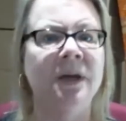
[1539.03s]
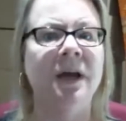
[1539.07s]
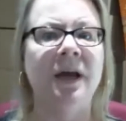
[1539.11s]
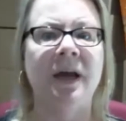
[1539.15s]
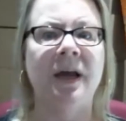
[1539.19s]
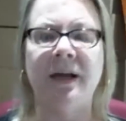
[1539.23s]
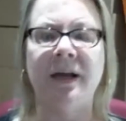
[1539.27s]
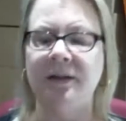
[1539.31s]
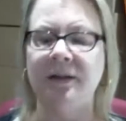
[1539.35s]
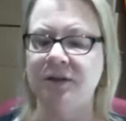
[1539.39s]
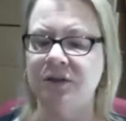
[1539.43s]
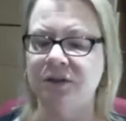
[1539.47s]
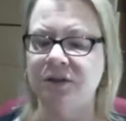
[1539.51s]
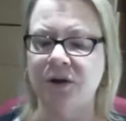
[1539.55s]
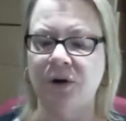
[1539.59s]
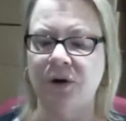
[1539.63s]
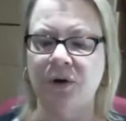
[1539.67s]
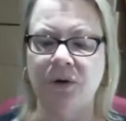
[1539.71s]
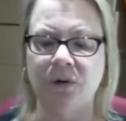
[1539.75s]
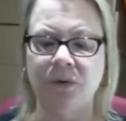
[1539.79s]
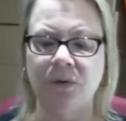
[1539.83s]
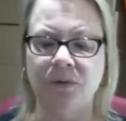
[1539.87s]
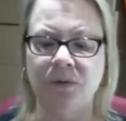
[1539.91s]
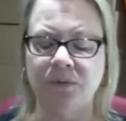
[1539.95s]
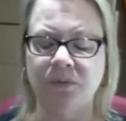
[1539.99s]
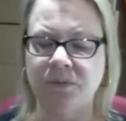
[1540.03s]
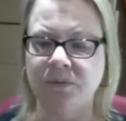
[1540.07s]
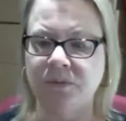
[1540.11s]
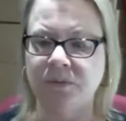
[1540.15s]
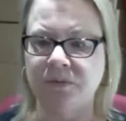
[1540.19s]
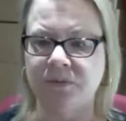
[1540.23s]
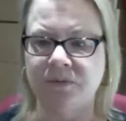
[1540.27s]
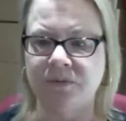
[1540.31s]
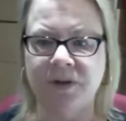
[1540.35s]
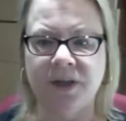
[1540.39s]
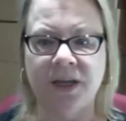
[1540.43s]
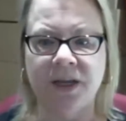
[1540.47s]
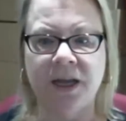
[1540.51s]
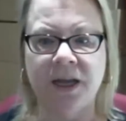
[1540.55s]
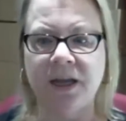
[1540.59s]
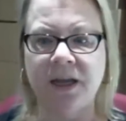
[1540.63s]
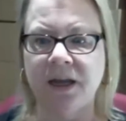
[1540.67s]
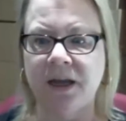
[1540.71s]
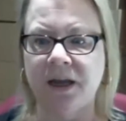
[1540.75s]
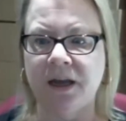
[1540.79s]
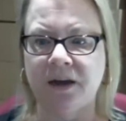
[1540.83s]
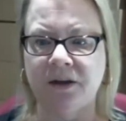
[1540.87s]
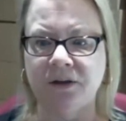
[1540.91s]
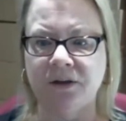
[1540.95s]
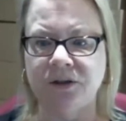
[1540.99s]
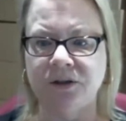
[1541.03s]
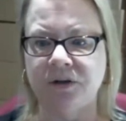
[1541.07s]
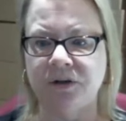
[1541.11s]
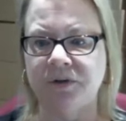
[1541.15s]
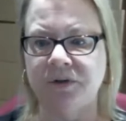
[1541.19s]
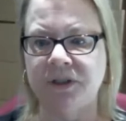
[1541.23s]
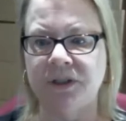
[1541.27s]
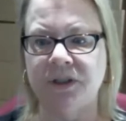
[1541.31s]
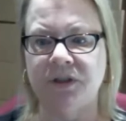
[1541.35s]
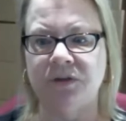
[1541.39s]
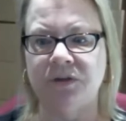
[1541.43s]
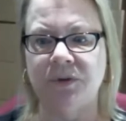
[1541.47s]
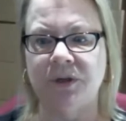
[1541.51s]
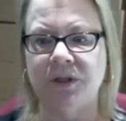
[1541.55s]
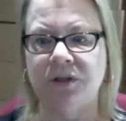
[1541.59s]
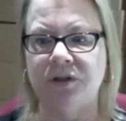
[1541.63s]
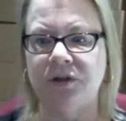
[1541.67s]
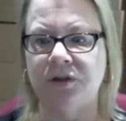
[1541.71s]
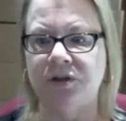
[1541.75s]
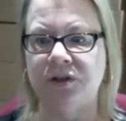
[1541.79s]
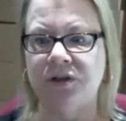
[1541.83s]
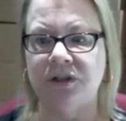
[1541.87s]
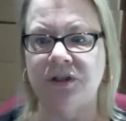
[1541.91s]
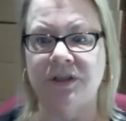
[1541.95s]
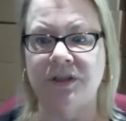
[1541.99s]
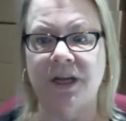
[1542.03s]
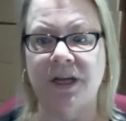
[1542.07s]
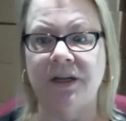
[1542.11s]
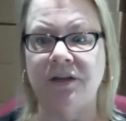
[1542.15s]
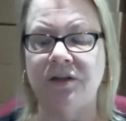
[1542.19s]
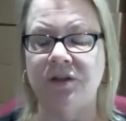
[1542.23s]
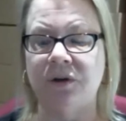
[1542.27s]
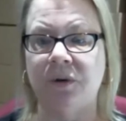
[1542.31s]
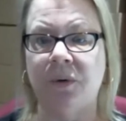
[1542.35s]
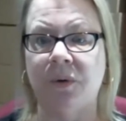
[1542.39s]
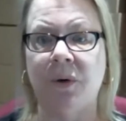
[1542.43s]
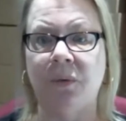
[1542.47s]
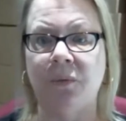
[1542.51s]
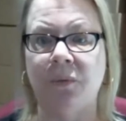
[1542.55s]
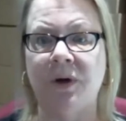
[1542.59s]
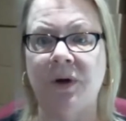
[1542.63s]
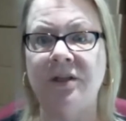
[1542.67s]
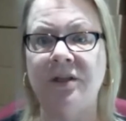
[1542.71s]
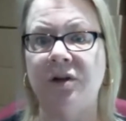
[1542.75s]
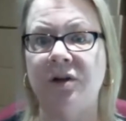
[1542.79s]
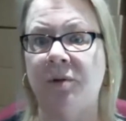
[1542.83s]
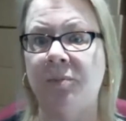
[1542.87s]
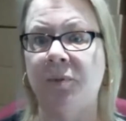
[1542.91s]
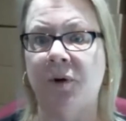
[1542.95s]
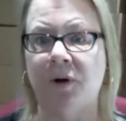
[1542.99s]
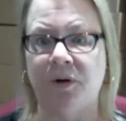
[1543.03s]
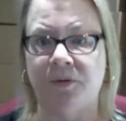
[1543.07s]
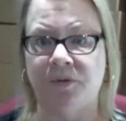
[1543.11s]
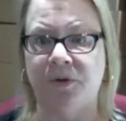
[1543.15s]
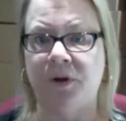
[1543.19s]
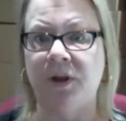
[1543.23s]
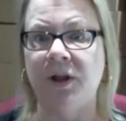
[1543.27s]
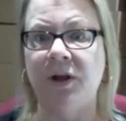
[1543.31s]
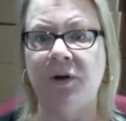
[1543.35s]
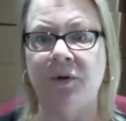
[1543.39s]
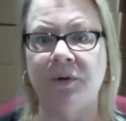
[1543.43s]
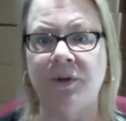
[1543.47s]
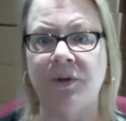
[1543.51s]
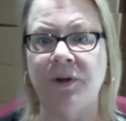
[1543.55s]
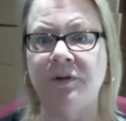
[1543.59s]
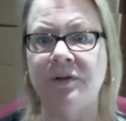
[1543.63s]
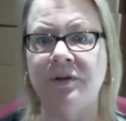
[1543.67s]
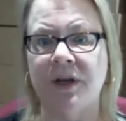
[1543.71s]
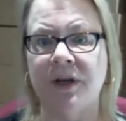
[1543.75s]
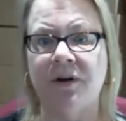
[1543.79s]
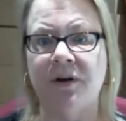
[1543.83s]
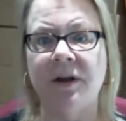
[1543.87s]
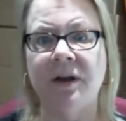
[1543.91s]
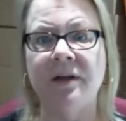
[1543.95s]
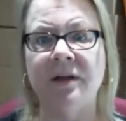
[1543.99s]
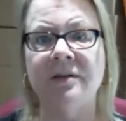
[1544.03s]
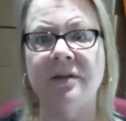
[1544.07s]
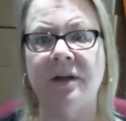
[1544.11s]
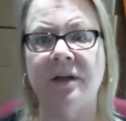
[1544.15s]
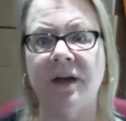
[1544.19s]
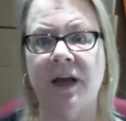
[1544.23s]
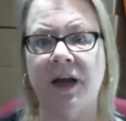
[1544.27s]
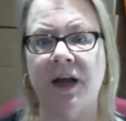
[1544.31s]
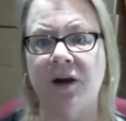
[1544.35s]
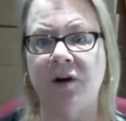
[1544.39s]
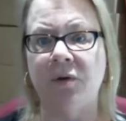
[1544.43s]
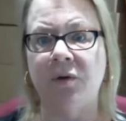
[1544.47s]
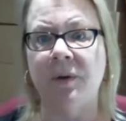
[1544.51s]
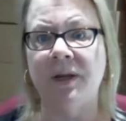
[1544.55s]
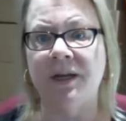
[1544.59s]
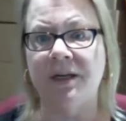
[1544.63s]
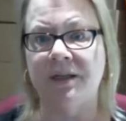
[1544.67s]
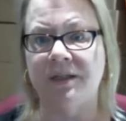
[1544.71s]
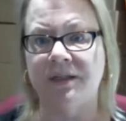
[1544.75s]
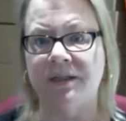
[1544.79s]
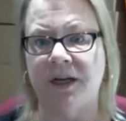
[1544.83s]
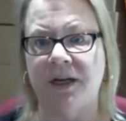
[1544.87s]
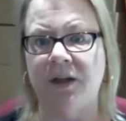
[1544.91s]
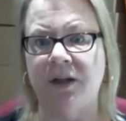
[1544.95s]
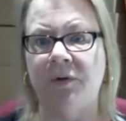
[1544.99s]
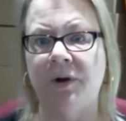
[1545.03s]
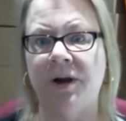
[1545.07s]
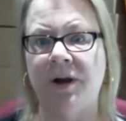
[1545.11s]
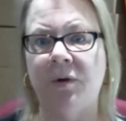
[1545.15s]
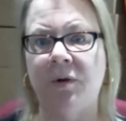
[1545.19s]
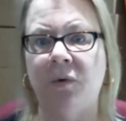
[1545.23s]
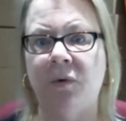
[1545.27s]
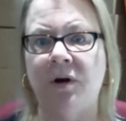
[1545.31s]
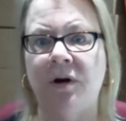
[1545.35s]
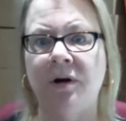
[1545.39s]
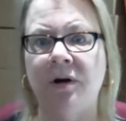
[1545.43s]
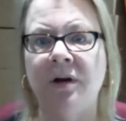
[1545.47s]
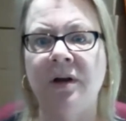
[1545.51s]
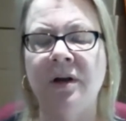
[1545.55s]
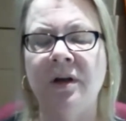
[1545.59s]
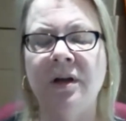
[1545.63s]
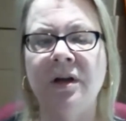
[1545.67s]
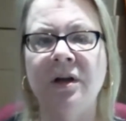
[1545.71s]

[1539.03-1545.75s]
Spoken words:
And so VA Health Services Research is saying, so what's our portfolio in those areas and how do we accelerate work?